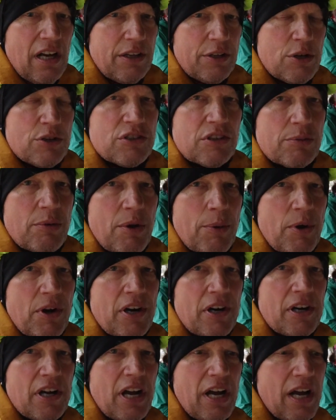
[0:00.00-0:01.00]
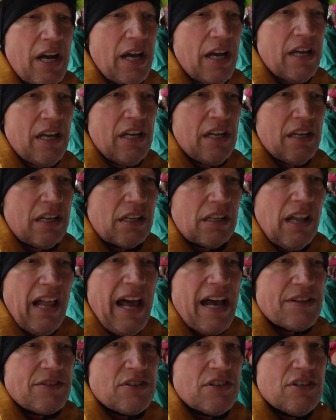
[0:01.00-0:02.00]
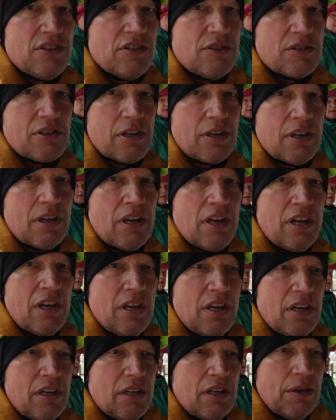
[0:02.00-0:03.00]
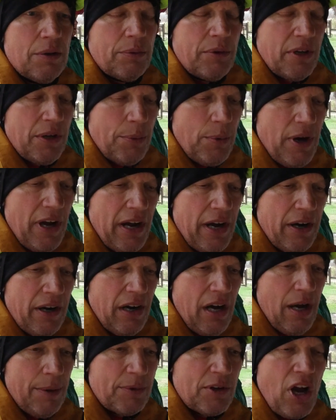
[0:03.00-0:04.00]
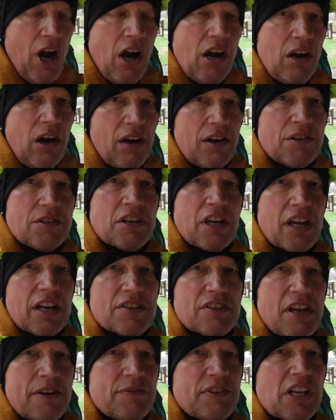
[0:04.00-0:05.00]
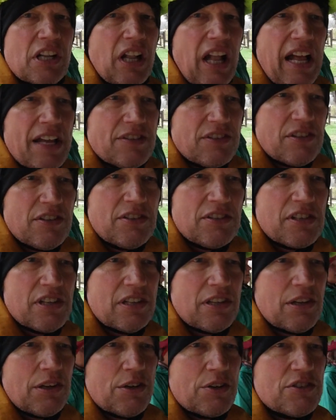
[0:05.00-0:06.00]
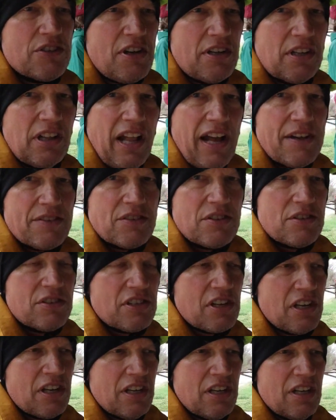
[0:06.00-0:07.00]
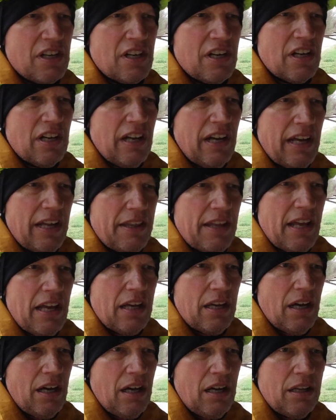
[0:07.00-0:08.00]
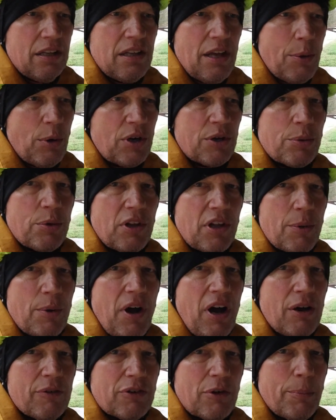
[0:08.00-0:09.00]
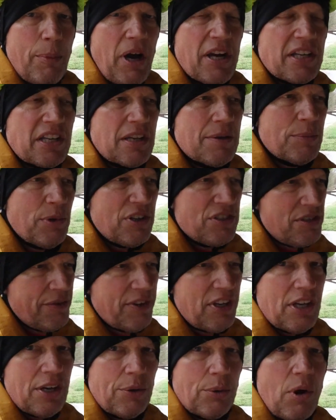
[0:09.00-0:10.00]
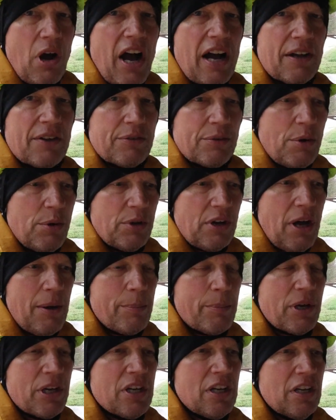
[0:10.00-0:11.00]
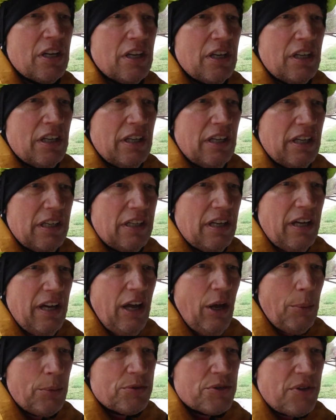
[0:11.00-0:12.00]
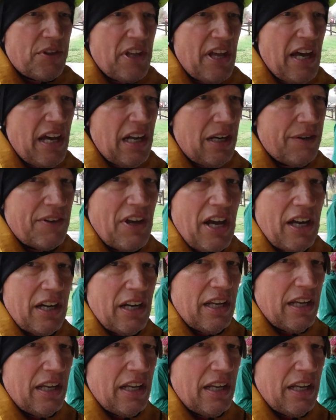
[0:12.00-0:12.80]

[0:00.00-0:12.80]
Usually we wear glasses. We wear um, Carhartt safety glasses that are sunglasses and they, uh, they work really well for biking. Plus if you get a rock thrown up, it uh, helps with that. I've got